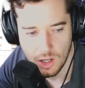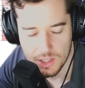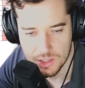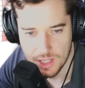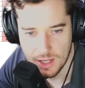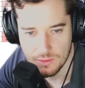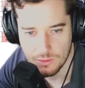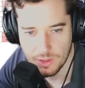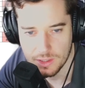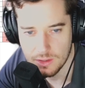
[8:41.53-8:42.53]
I just hadn't
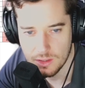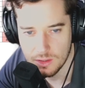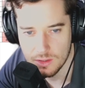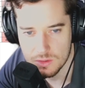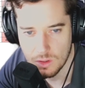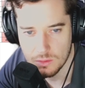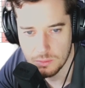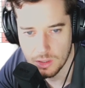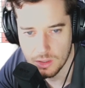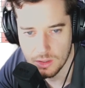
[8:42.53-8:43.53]
reflected in this
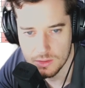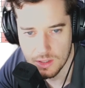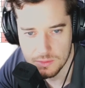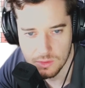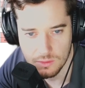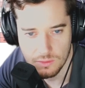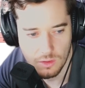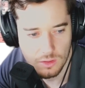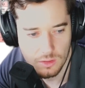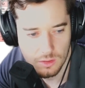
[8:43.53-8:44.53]
one, but it's absolutely
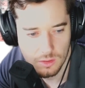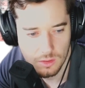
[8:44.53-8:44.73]
fine.